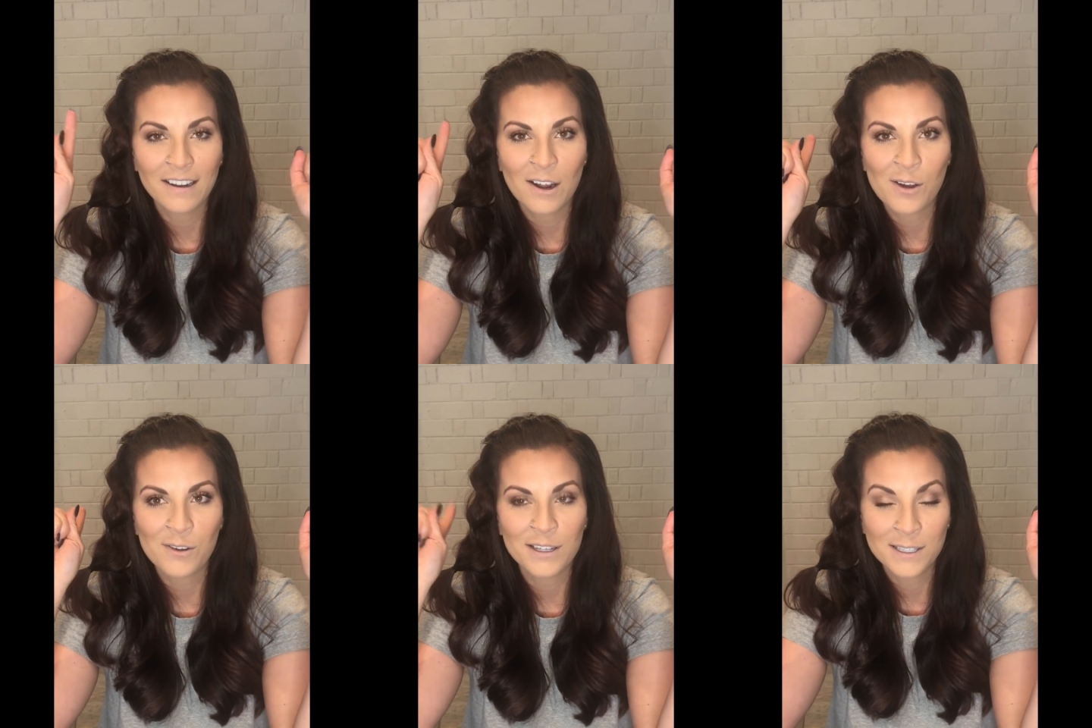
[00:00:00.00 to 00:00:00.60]
and
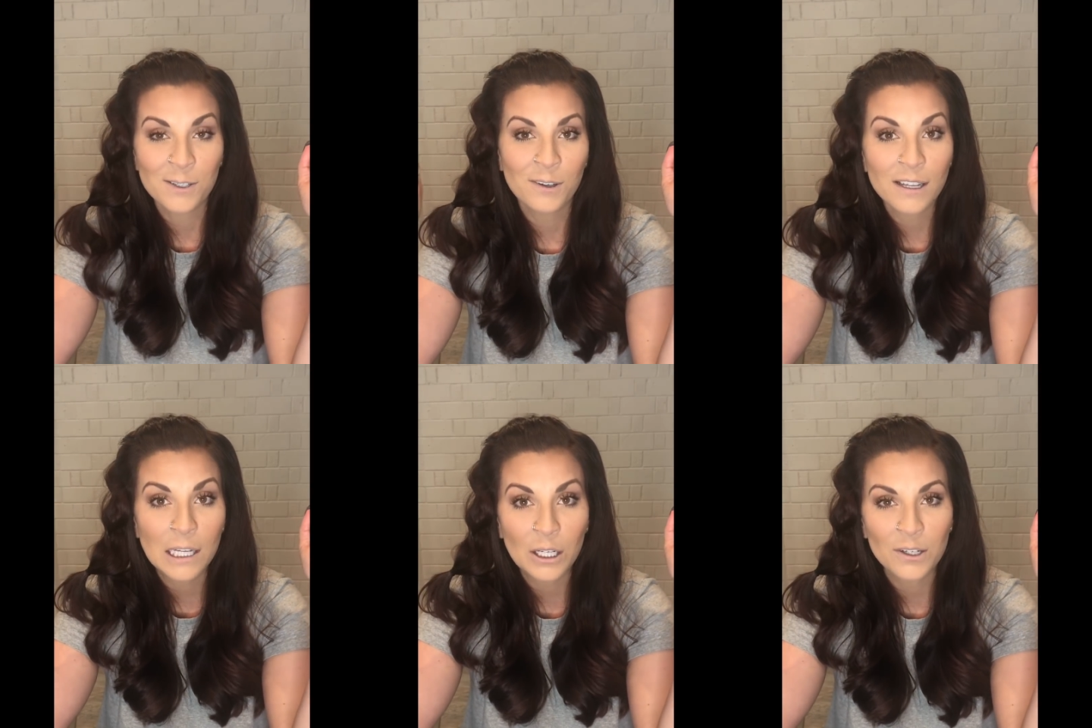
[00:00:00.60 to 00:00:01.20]
I'll insert it
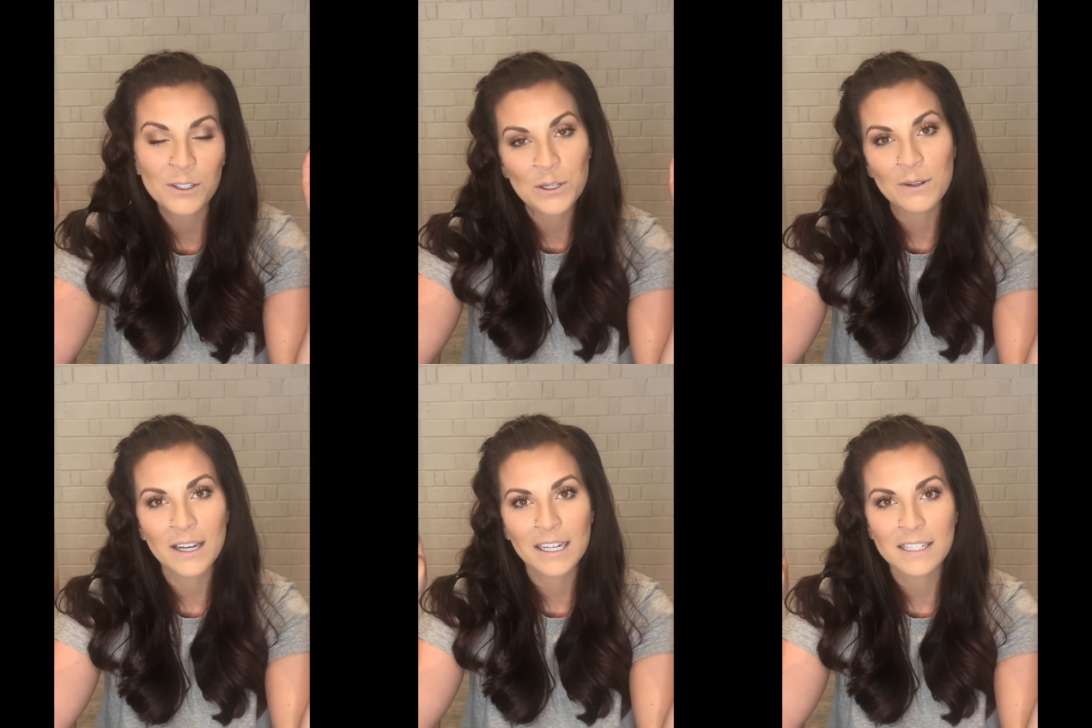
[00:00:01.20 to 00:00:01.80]
here so you
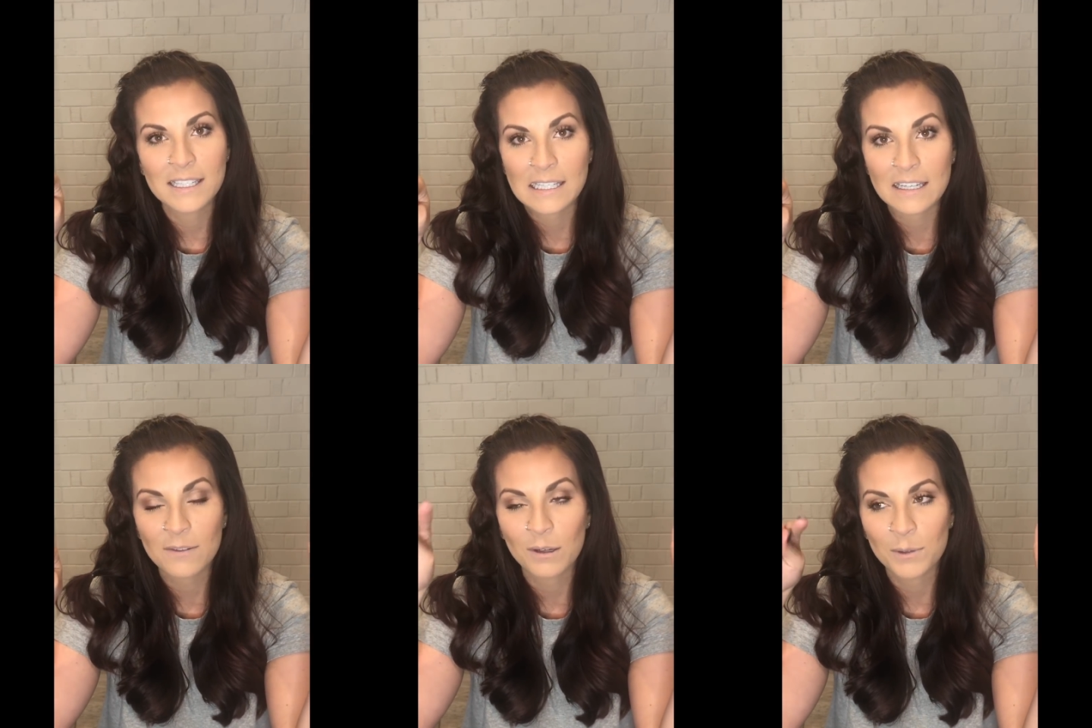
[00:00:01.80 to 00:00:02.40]
can kind of
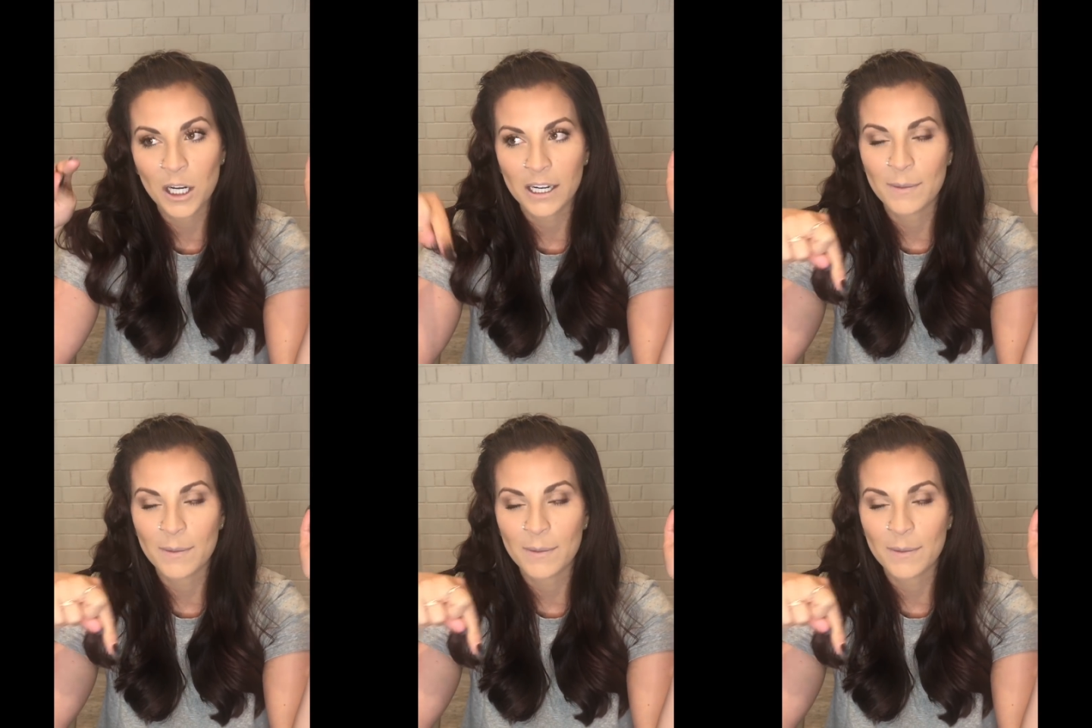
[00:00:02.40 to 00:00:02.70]
see what I'm talking